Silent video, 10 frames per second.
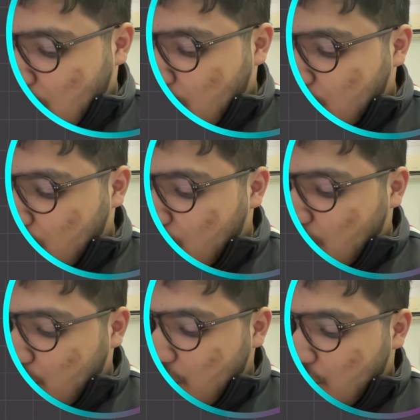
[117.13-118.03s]

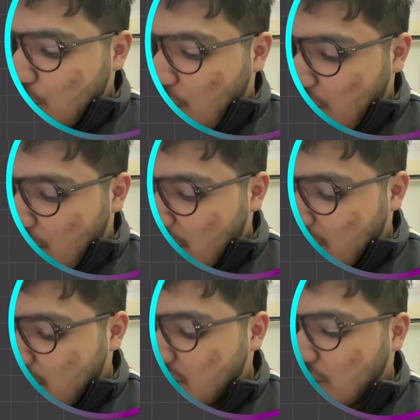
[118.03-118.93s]
So to avoid
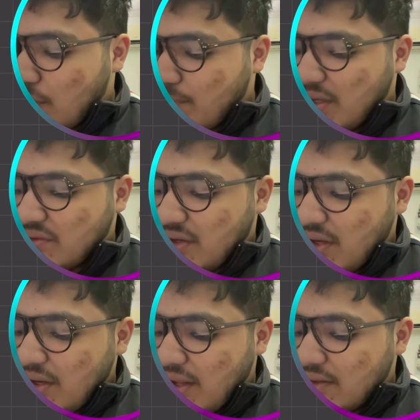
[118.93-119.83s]
this
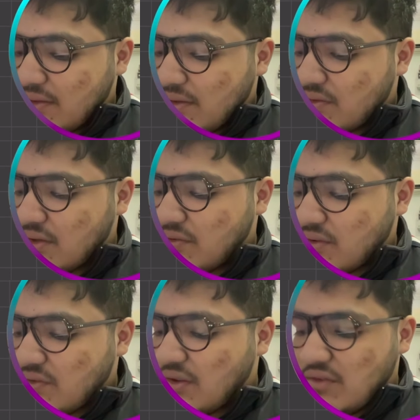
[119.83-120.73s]
complexity, like this list
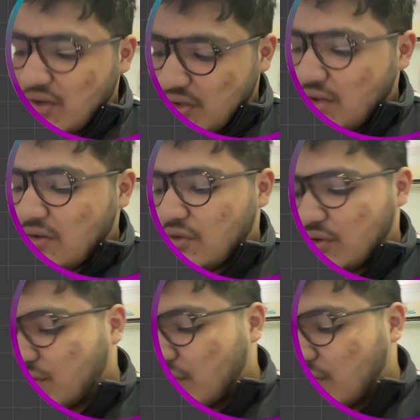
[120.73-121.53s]
is given in the reverse